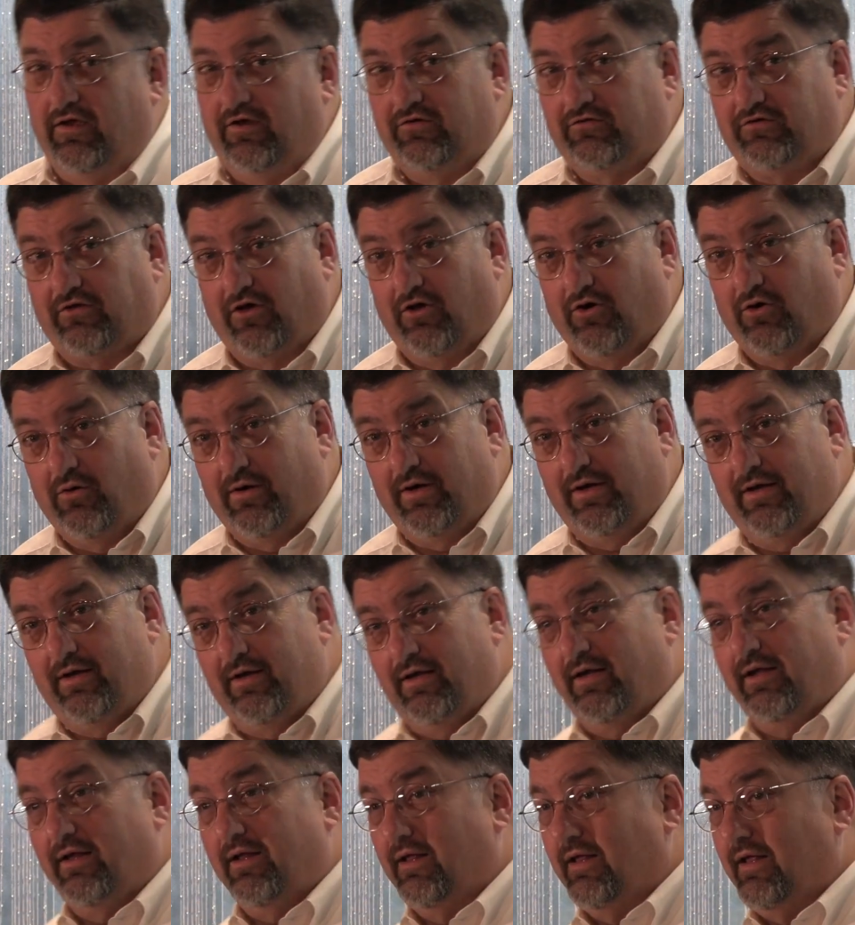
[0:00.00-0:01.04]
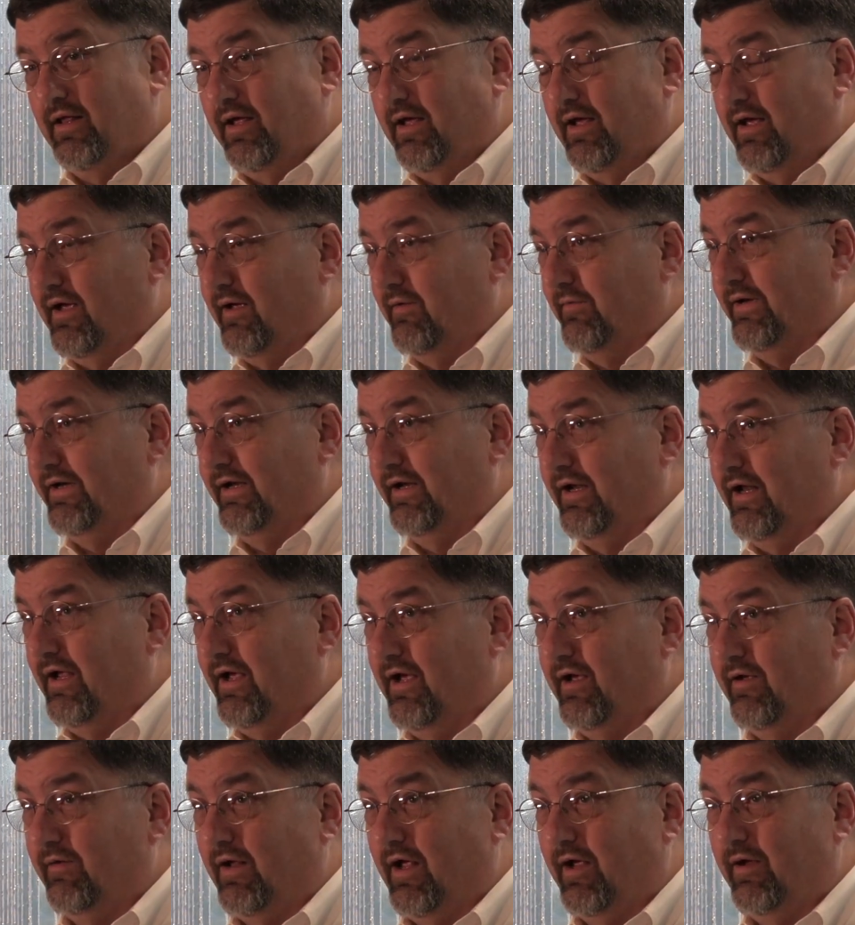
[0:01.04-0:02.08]
So, I mean,
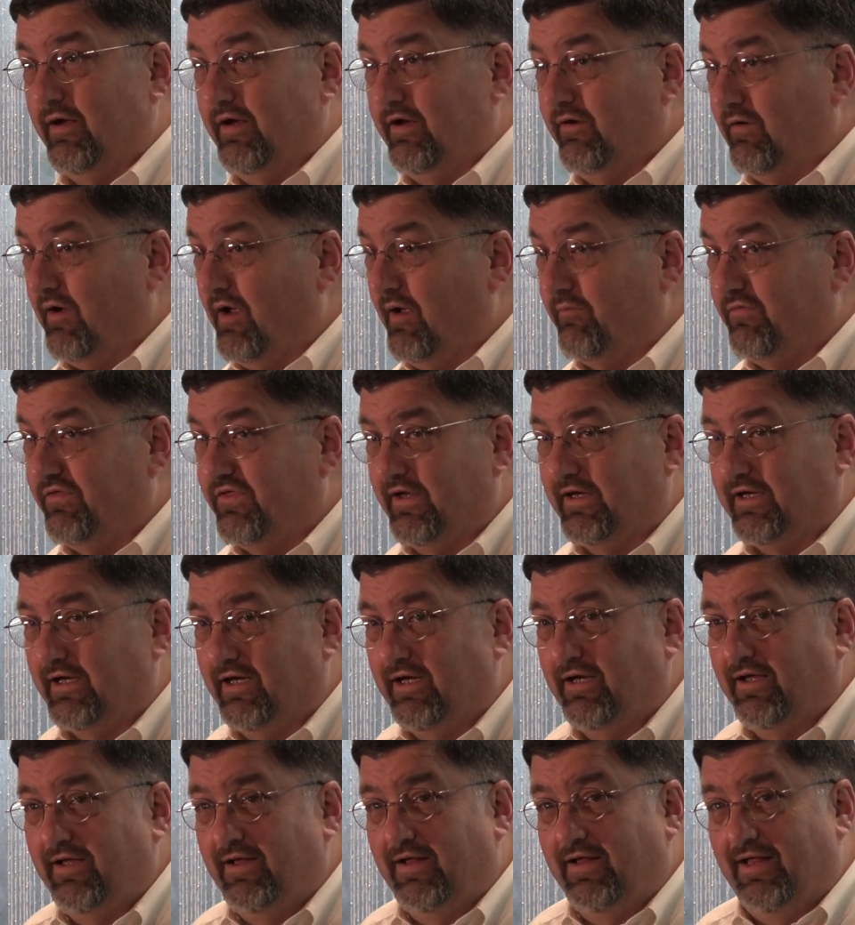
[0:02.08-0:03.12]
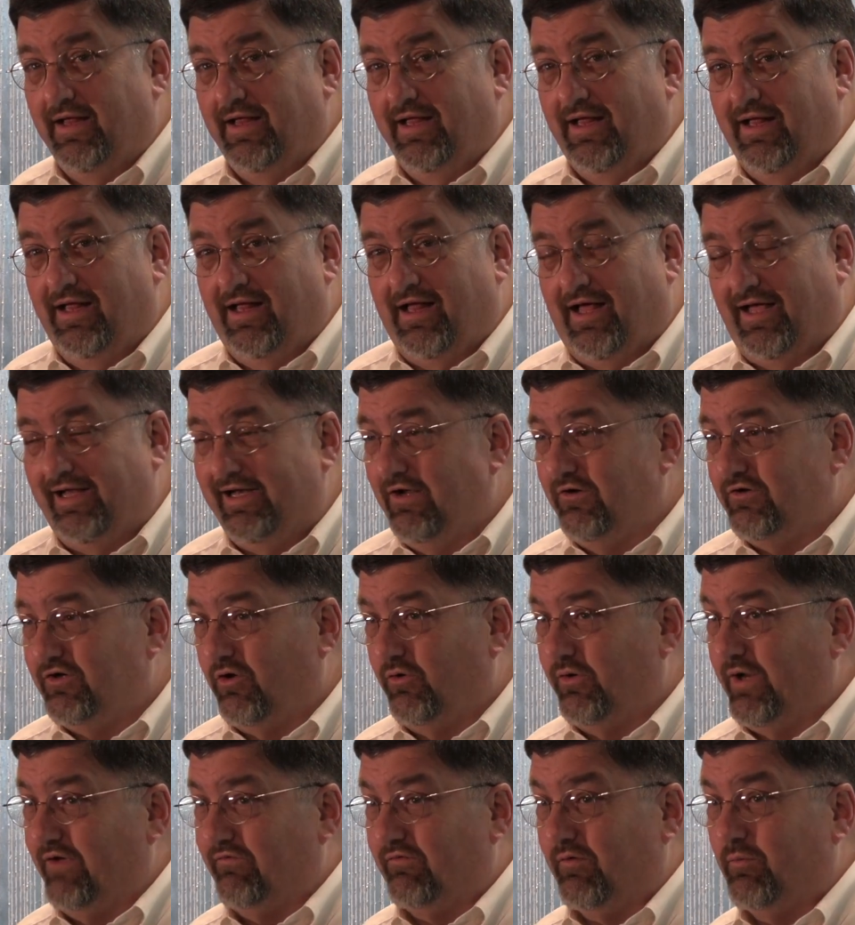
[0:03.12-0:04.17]
I'm thinking, I now
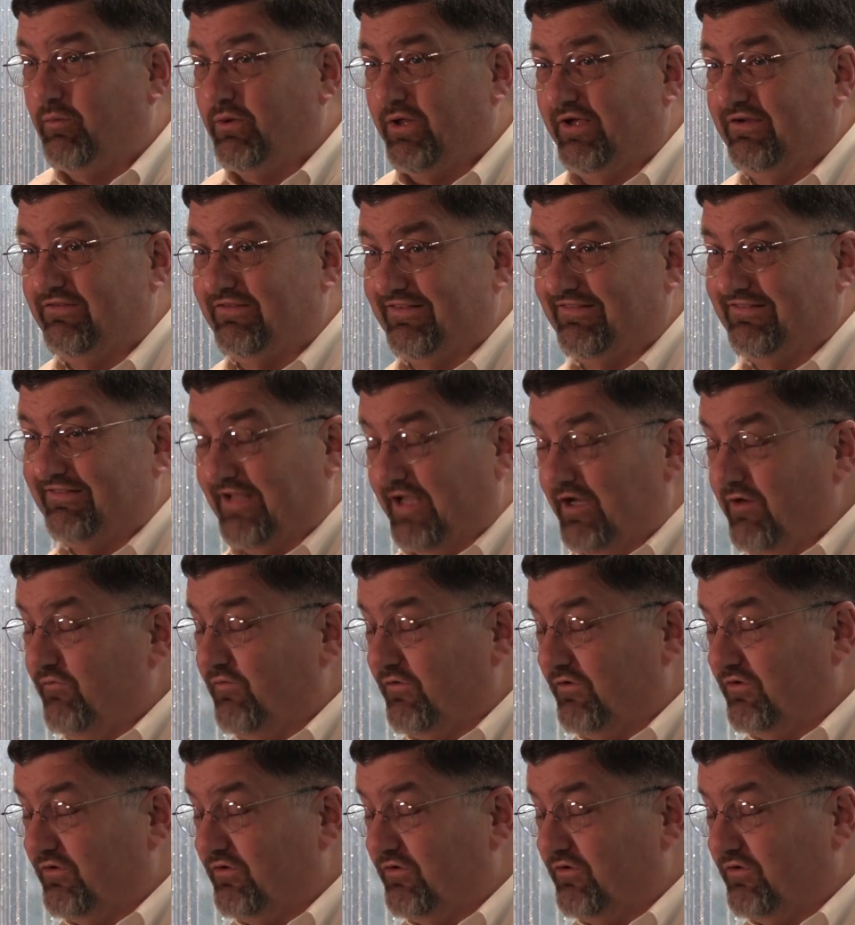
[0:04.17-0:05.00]
don't have a place to stay